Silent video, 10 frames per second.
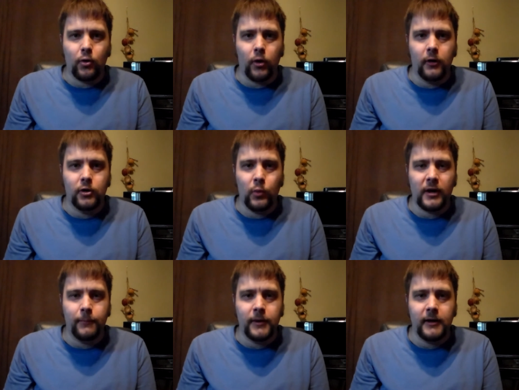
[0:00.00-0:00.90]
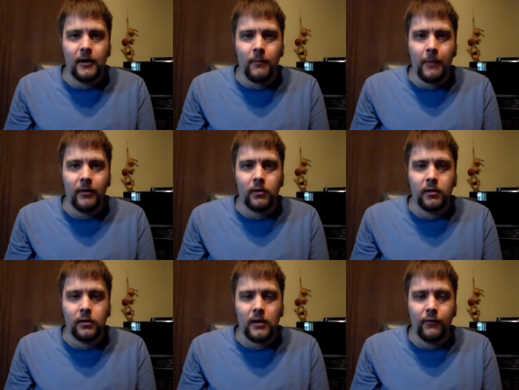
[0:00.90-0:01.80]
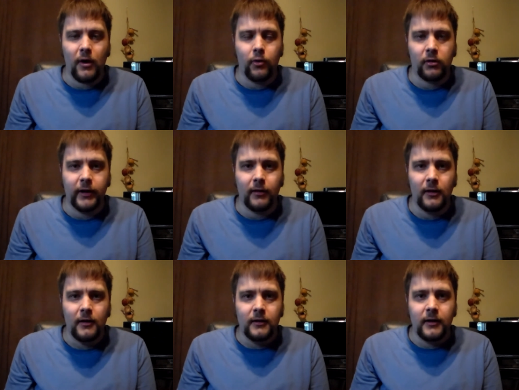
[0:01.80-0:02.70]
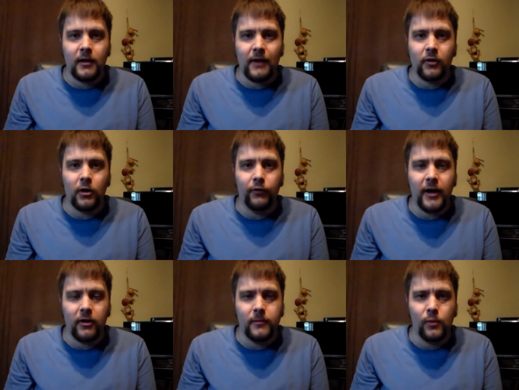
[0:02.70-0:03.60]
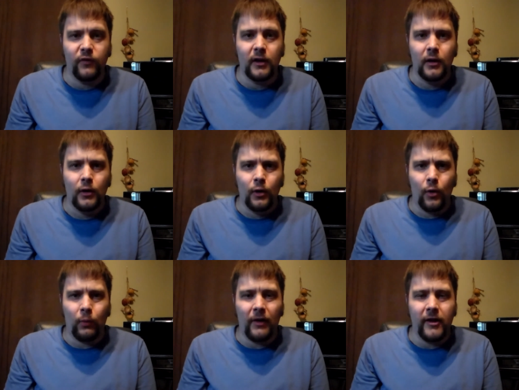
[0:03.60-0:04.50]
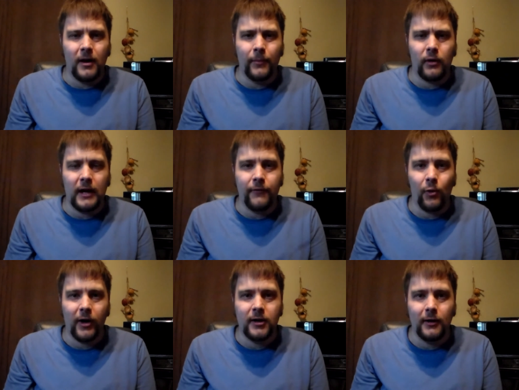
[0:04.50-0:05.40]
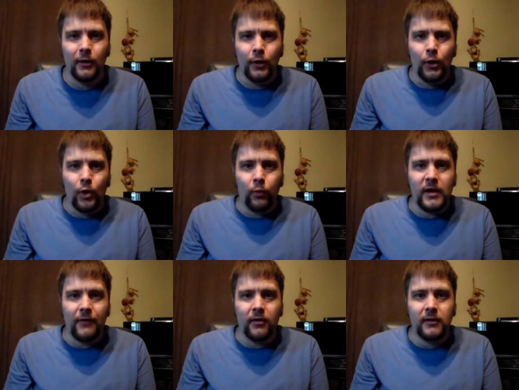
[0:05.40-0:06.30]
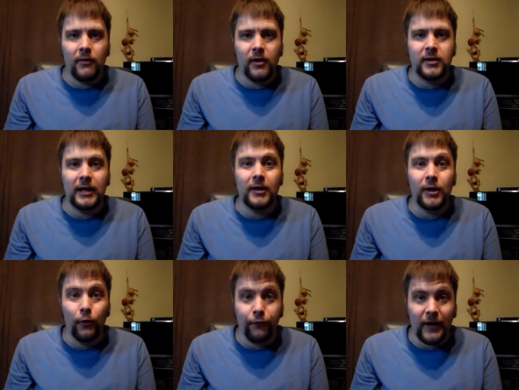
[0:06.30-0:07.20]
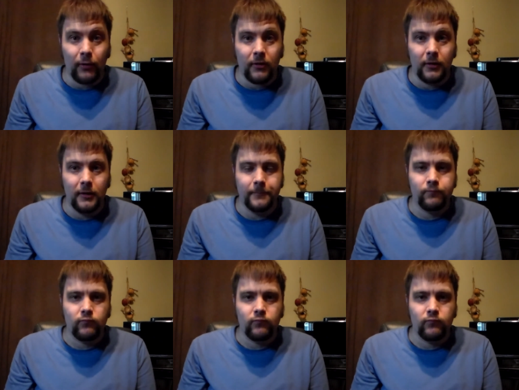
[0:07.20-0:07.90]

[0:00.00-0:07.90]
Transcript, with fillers: according to Wikipedia and maybe several other sites, he's never called that in the movie. Why that number? I have no idea. We've never seen the T-2000.